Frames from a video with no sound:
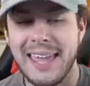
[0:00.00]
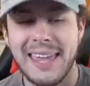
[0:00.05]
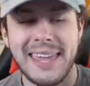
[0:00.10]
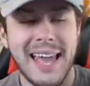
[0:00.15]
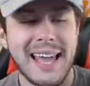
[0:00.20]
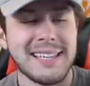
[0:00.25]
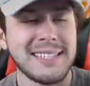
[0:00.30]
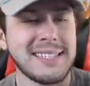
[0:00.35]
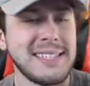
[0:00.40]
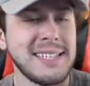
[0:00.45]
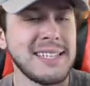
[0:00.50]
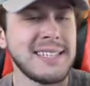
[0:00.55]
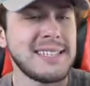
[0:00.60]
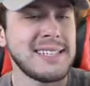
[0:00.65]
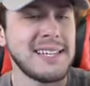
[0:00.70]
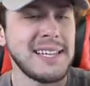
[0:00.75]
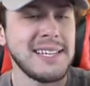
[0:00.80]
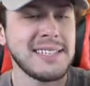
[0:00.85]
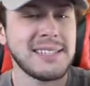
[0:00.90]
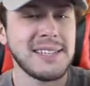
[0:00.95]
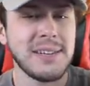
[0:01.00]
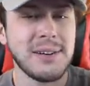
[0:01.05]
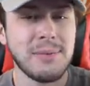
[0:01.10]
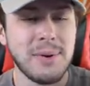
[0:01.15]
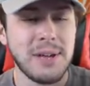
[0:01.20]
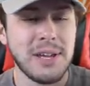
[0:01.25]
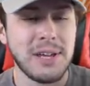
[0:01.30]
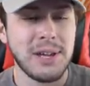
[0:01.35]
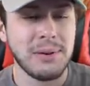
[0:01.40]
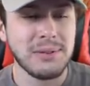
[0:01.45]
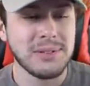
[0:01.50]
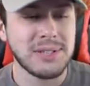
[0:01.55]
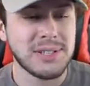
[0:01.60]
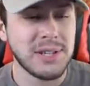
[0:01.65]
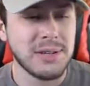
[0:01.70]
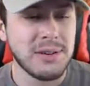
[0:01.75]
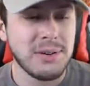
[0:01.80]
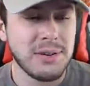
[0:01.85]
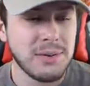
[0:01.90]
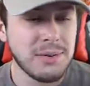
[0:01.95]
guess this season we go
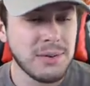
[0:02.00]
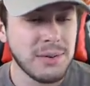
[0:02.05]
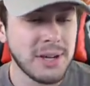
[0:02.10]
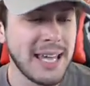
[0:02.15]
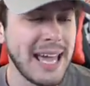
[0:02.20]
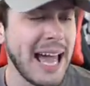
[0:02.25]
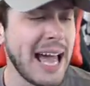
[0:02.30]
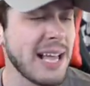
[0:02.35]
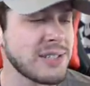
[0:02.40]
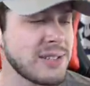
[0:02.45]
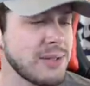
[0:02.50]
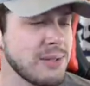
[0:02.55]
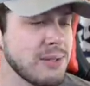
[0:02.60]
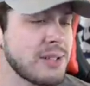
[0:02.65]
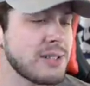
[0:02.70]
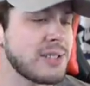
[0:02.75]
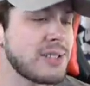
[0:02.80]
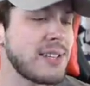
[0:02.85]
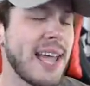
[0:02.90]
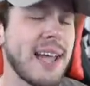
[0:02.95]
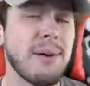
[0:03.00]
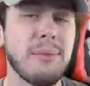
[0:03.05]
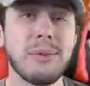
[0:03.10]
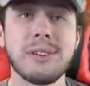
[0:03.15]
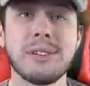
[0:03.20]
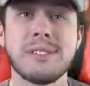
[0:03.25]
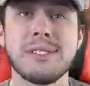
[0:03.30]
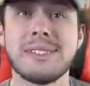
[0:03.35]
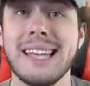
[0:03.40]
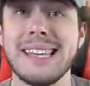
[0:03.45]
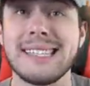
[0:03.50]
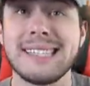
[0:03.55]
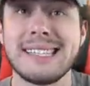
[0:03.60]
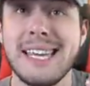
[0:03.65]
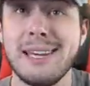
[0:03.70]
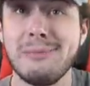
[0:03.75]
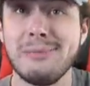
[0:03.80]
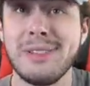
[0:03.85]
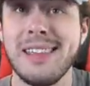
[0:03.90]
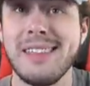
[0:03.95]
to Newcastle, because they were
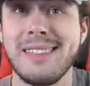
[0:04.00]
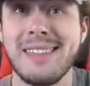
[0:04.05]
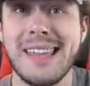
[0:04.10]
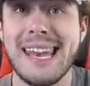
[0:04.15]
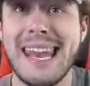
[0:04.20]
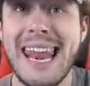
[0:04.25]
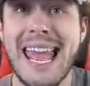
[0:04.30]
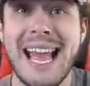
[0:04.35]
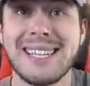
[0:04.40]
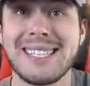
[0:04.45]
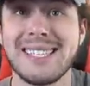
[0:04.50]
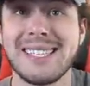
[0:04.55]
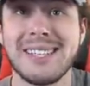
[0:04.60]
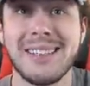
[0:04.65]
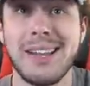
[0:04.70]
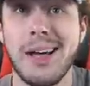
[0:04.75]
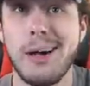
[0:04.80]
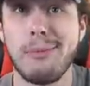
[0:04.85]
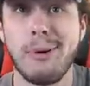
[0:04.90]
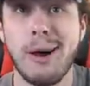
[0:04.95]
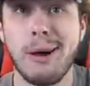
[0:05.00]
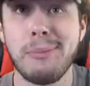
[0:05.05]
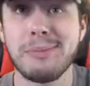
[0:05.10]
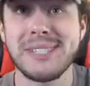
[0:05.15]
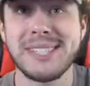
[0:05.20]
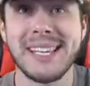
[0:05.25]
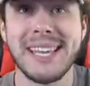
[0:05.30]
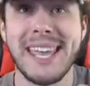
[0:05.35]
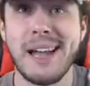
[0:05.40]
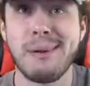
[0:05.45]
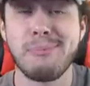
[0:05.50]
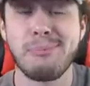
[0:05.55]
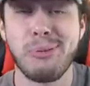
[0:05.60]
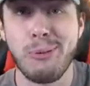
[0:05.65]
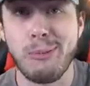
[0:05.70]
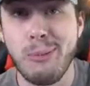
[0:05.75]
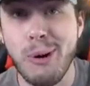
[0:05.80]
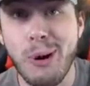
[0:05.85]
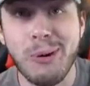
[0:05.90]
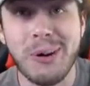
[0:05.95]
seemingly the next club up to get
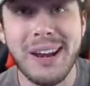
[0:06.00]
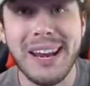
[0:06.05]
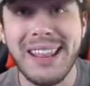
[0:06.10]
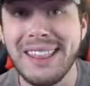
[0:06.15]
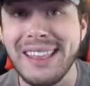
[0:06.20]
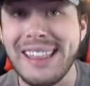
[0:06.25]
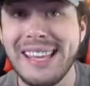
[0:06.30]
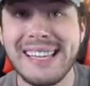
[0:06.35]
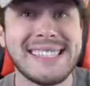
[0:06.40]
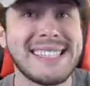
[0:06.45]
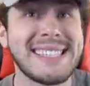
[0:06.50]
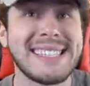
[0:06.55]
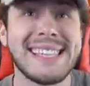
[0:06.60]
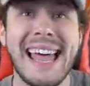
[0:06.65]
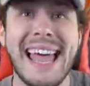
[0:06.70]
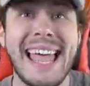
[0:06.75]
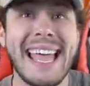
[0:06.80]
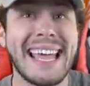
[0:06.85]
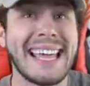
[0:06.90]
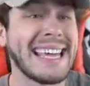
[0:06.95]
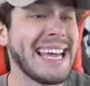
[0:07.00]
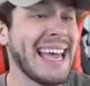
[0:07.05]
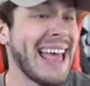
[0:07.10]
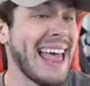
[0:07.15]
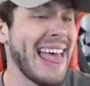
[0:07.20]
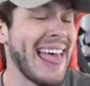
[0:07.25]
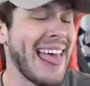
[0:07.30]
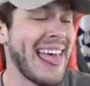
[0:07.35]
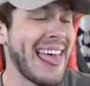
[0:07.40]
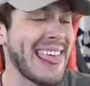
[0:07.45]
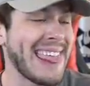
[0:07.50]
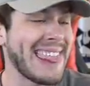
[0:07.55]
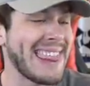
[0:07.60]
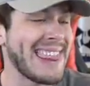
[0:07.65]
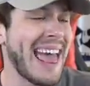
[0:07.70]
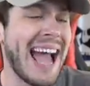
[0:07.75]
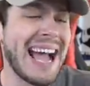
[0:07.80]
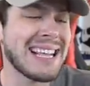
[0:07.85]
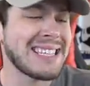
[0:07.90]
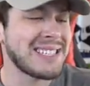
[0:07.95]
promoted. At least, like,
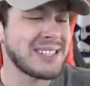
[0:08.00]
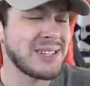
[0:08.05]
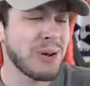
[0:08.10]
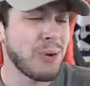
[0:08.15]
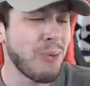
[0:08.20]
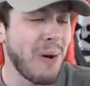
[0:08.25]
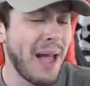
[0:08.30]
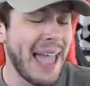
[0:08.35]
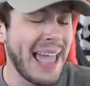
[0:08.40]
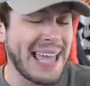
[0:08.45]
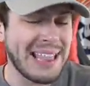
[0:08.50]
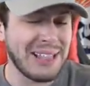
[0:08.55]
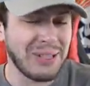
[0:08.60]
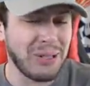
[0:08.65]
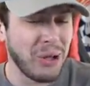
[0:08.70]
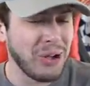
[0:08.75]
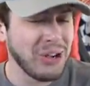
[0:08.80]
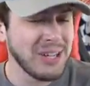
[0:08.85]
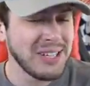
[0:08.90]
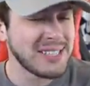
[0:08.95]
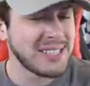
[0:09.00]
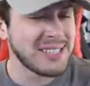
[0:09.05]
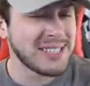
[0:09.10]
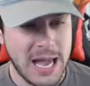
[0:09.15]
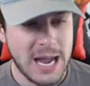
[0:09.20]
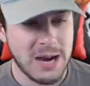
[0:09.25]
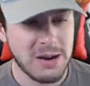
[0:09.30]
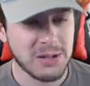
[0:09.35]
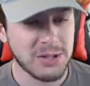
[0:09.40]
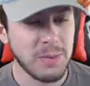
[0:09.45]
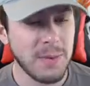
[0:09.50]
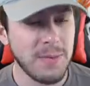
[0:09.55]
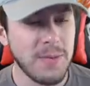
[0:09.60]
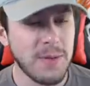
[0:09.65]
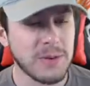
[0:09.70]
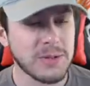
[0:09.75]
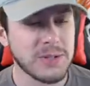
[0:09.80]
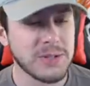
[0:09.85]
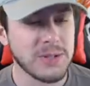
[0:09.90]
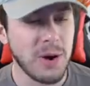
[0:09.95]
that's the way it looked. Here's what
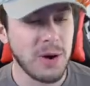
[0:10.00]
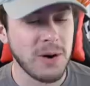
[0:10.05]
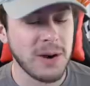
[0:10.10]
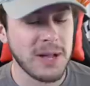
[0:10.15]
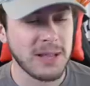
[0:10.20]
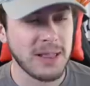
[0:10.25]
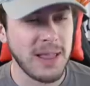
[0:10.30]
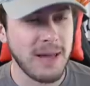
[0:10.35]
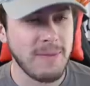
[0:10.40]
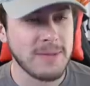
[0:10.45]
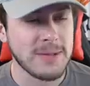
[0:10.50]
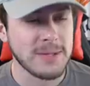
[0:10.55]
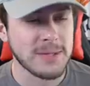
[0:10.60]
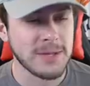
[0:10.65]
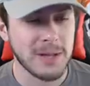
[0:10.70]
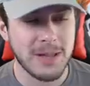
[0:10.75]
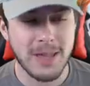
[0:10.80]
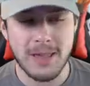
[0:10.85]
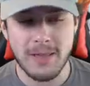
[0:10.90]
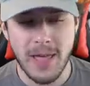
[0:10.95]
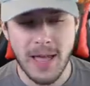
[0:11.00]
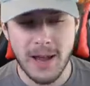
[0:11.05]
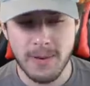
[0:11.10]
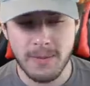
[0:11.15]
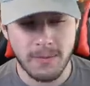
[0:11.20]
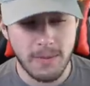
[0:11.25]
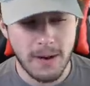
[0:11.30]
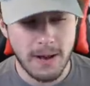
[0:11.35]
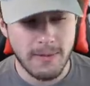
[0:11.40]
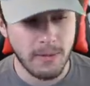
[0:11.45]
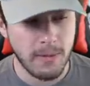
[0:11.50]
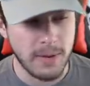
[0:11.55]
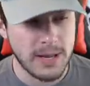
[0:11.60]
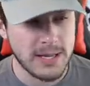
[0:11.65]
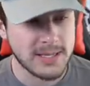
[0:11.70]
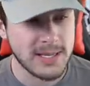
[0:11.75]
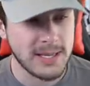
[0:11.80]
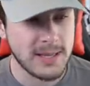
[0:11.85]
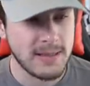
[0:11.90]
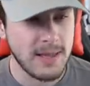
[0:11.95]
their starting 11's looking like. And for whatever
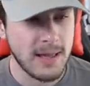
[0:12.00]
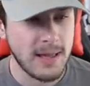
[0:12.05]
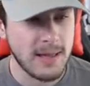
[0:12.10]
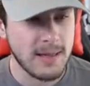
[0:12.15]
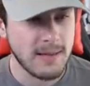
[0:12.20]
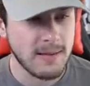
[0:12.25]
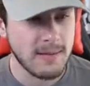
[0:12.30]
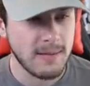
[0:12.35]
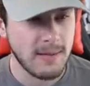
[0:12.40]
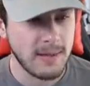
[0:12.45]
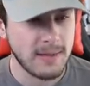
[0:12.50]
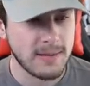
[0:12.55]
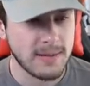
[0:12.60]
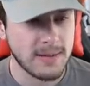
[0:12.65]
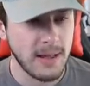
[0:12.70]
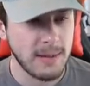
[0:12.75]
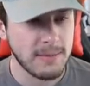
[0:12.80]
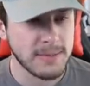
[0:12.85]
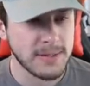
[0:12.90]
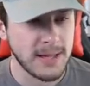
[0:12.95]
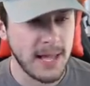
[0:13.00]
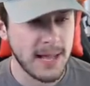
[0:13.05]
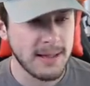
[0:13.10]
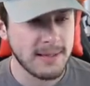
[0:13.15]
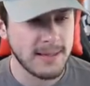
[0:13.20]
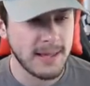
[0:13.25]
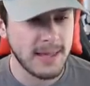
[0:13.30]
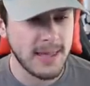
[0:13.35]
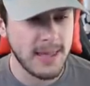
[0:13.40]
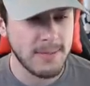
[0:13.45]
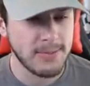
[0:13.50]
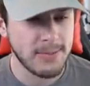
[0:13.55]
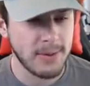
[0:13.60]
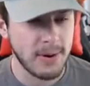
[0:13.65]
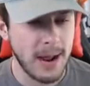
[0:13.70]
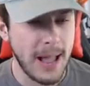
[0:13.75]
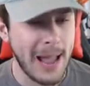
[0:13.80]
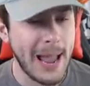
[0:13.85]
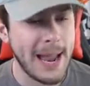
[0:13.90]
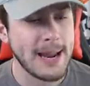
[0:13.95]
reason, these clubs like to keep
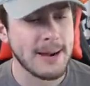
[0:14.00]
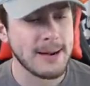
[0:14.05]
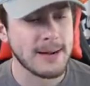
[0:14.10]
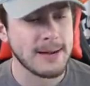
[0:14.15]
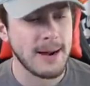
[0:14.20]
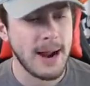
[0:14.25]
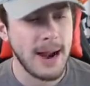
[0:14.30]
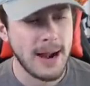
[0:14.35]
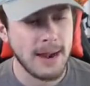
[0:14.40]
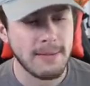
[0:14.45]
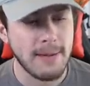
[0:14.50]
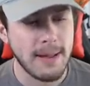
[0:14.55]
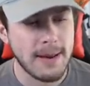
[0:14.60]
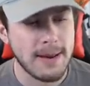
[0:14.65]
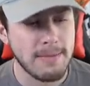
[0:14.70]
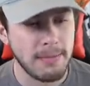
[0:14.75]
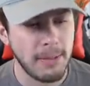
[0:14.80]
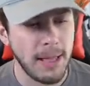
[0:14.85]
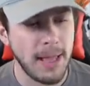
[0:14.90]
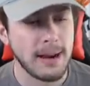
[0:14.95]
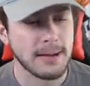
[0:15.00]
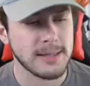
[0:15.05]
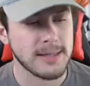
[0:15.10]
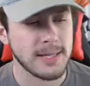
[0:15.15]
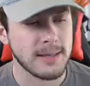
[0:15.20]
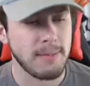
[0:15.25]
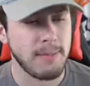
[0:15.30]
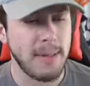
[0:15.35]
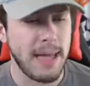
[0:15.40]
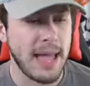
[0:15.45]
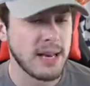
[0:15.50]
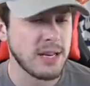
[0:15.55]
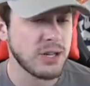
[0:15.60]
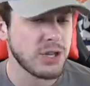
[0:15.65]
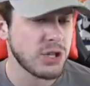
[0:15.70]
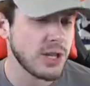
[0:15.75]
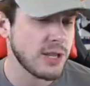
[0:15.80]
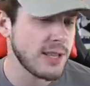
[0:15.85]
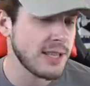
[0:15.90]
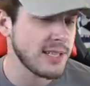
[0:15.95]
their higher rated players on the
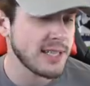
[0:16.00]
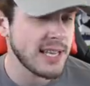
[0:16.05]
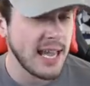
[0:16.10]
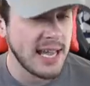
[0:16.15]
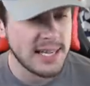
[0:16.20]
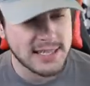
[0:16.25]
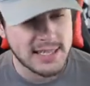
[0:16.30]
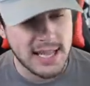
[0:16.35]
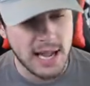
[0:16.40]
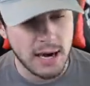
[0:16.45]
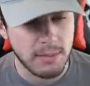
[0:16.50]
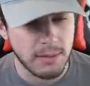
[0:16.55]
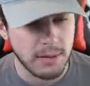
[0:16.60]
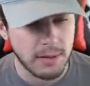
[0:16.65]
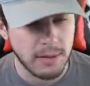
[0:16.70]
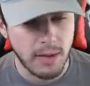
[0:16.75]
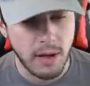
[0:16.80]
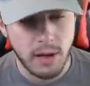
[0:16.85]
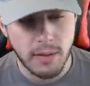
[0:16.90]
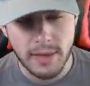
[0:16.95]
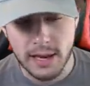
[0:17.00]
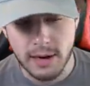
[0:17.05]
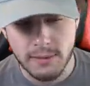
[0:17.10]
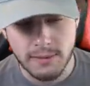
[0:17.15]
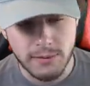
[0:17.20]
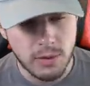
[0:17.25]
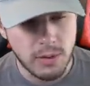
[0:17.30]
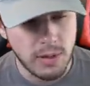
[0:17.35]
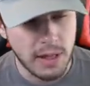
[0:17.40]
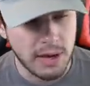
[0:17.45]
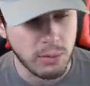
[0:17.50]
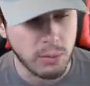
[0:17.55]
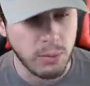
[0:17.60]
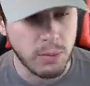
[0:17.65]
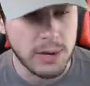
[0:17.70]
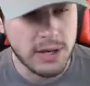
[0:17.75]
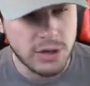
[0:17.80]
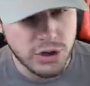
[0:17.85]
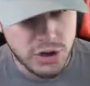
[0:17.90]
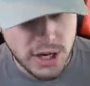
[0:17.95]
bench. In this case, not really though. They got a few like
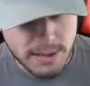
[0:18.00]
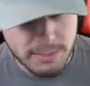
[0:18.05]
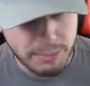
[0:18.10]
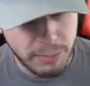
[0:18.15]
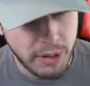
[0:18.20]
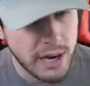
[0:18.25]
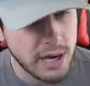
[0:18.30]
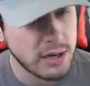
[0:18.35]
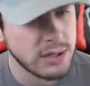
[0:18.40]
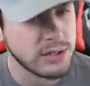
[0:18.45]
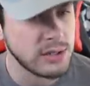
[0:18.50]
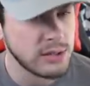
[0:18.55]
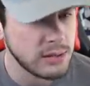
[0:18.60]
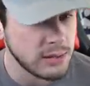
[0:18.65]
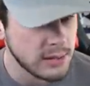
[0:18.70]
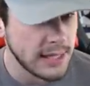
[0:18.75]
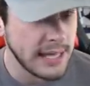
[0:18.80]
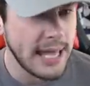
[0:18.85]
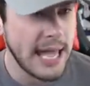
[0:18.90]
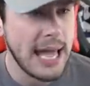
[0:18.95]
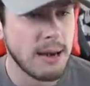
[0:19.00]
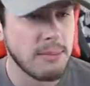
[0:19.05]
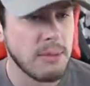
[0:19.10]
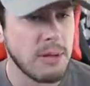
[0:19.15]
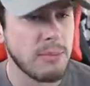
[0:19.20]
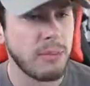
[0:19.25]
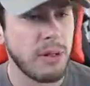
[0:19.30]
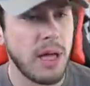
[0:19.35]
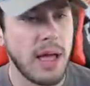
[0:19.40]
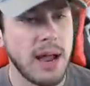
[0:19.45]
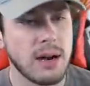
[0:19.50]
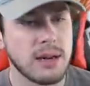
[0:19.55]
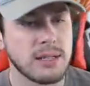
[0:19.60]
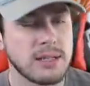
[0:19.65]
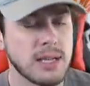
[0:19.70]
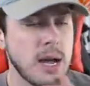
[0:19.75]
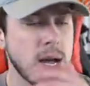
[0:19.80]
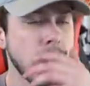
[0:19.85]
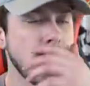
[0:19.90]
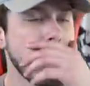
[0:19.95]
regen players, youth academy players.